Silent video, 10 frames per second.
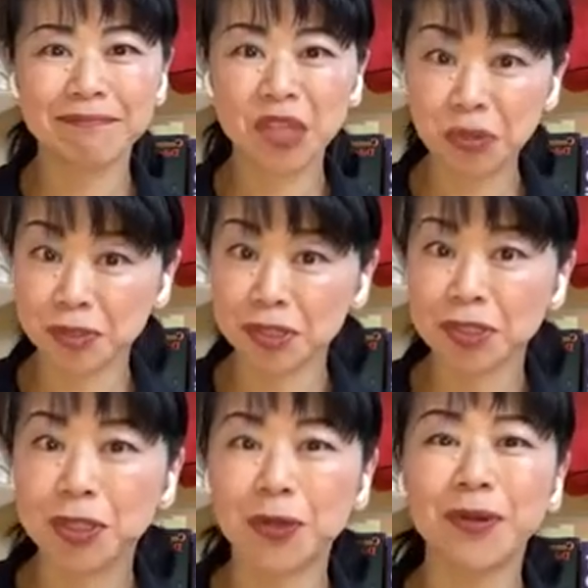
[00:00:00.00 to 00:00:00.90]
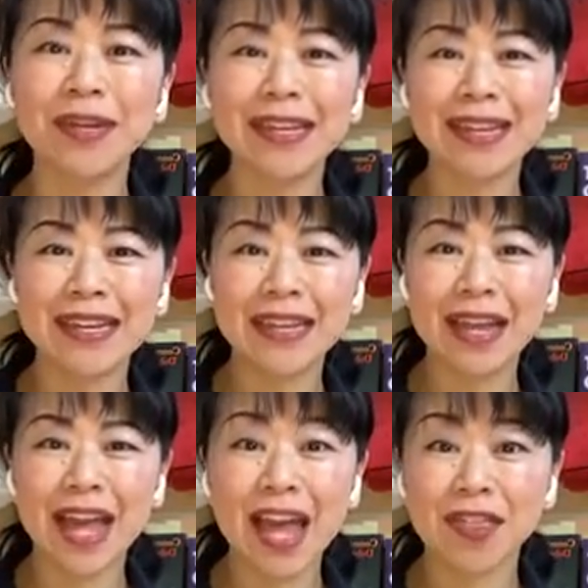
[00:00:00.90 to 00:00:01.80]
There's a joy,
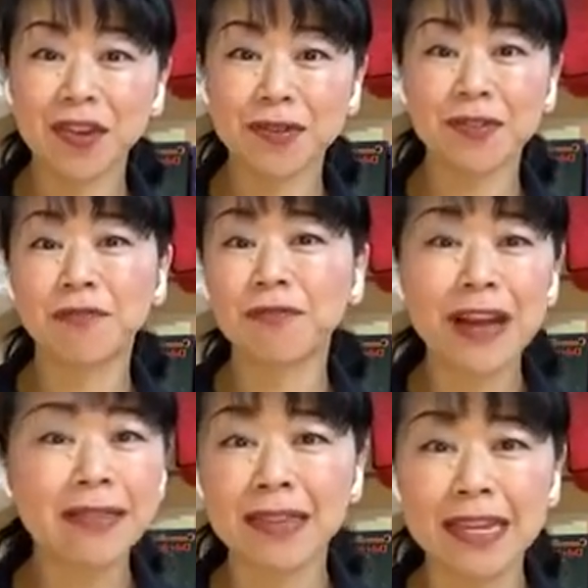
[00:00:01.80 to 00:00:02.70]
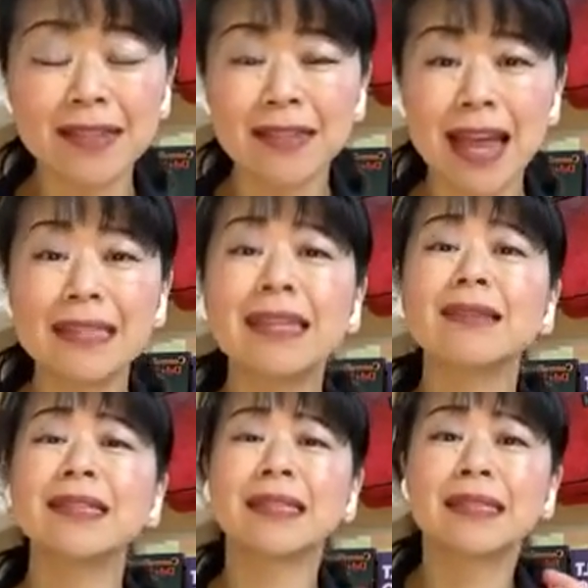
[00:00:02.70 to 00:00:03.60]
there's a fun things,
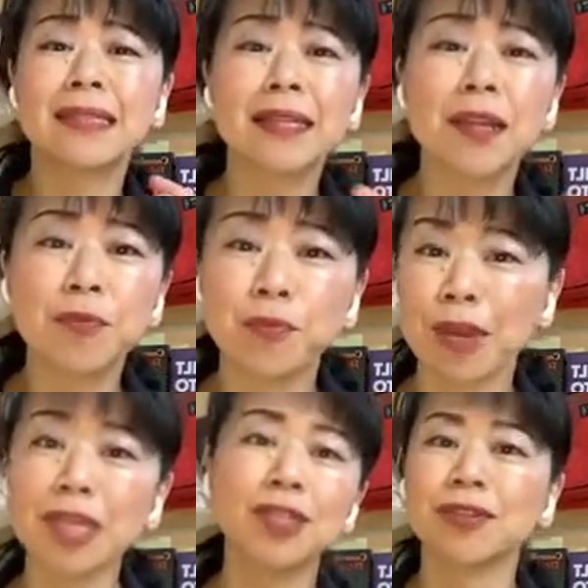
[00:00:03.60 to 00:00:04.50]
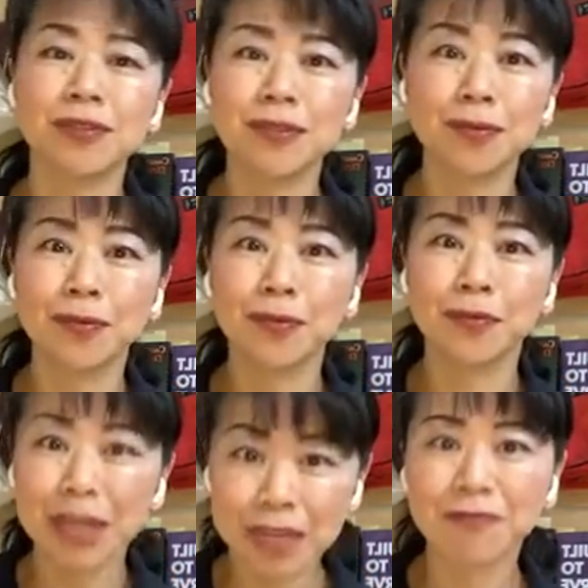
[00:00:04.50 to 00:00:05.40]
there's a celebration
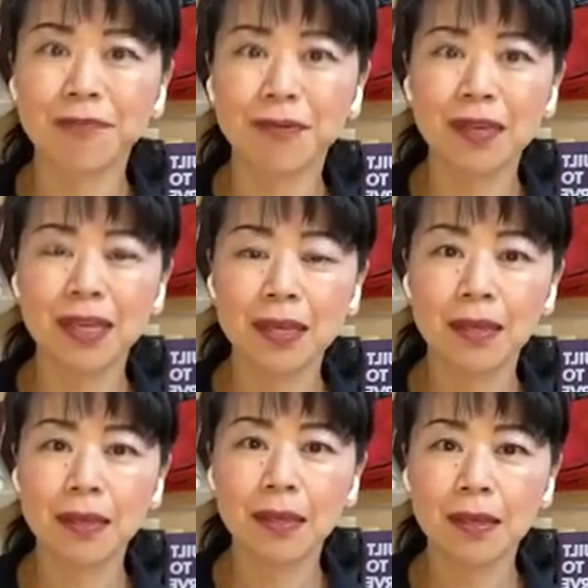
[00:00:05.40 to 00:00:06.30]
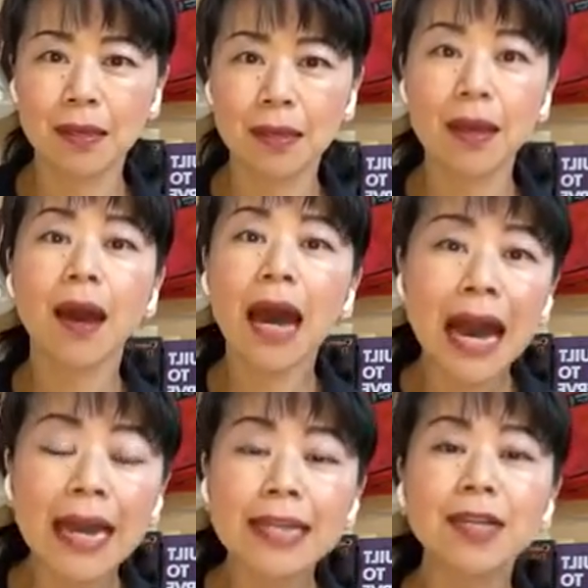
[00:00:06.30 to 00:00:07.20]
waiting for me.
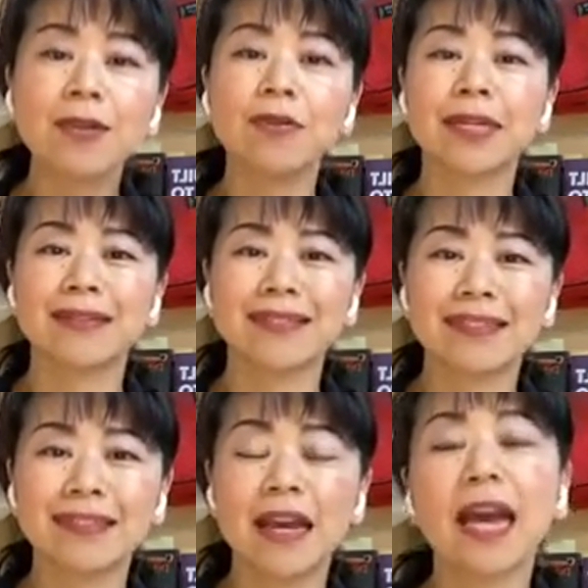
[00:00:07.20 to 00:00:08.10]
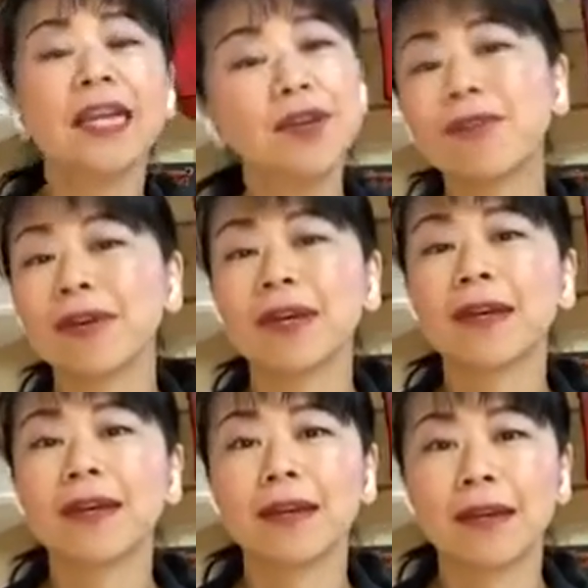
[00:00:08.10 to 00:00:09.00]
I know it. I know it.
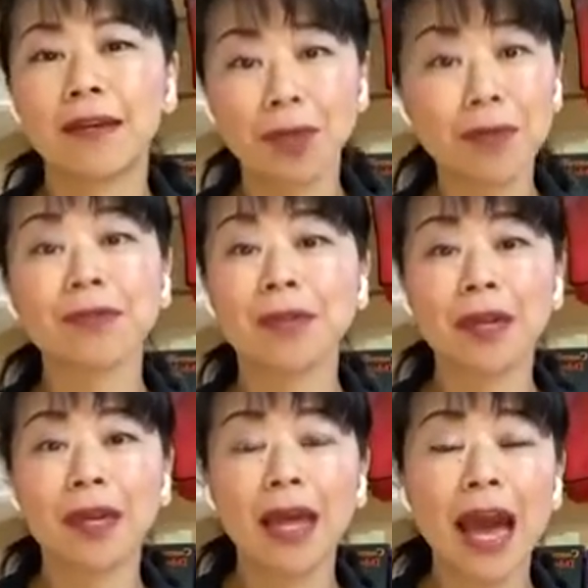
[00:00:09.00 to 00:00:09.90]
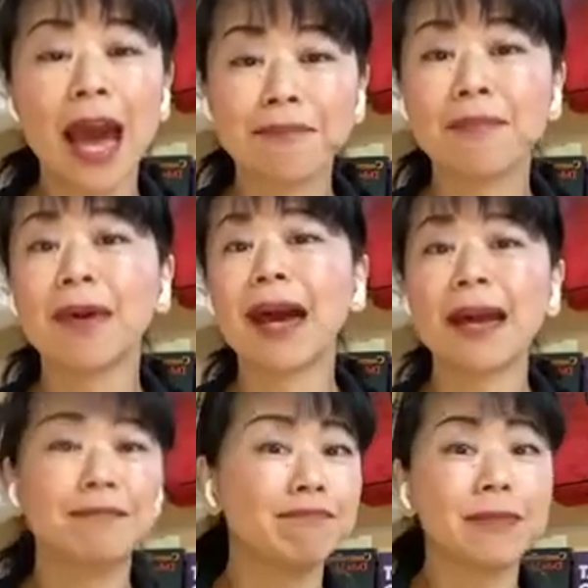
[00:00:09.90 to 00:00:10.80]
Because
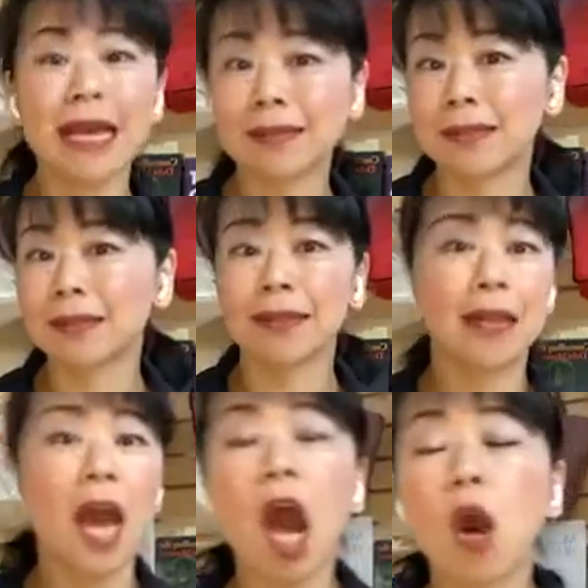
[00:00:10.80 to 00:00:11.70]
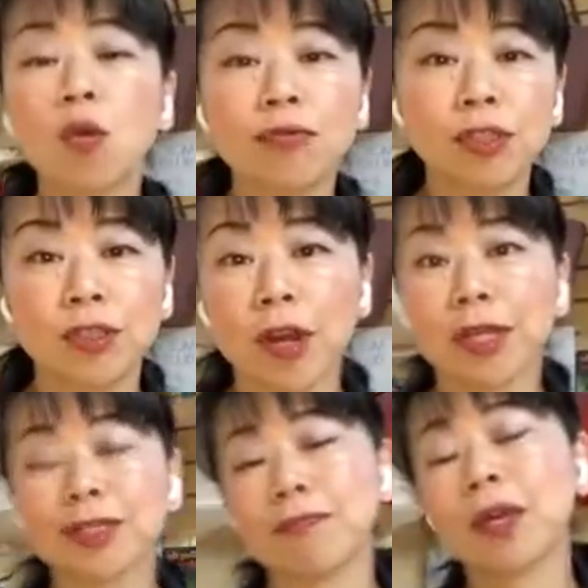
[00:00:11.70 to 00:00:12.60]
that's how
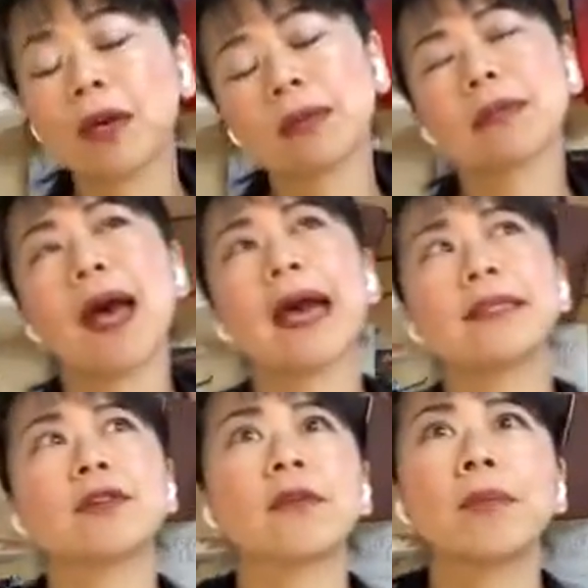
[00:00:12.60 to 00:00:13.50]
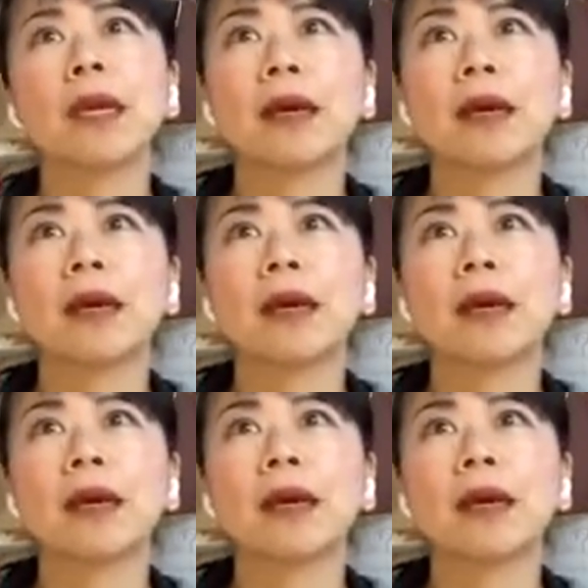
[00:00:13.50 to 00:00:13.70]
starting, because I started to